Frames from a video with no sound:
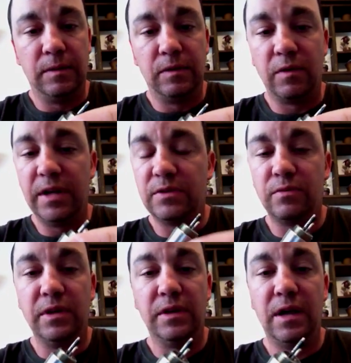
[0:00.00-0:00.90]
Threads are
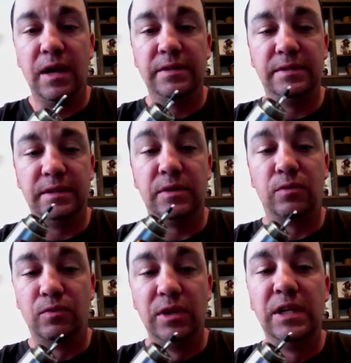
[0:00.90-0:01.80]
real nice. It's a
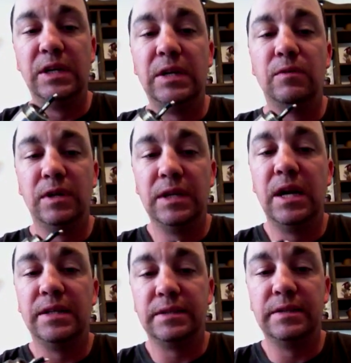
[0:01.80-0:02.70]
really, really
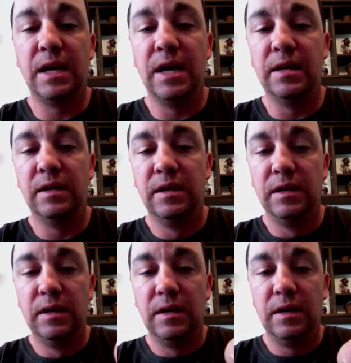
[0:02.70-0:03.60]
nice design,
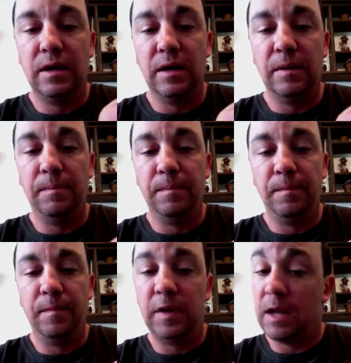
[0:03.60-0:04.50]
and
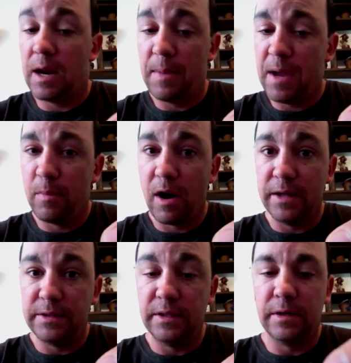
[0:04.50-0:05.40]
not a bad
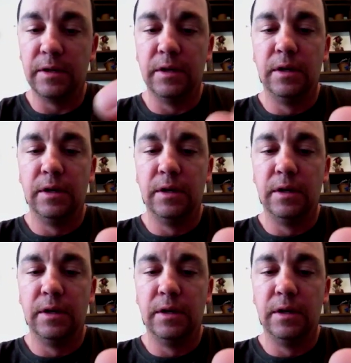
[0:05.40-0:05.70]
price either.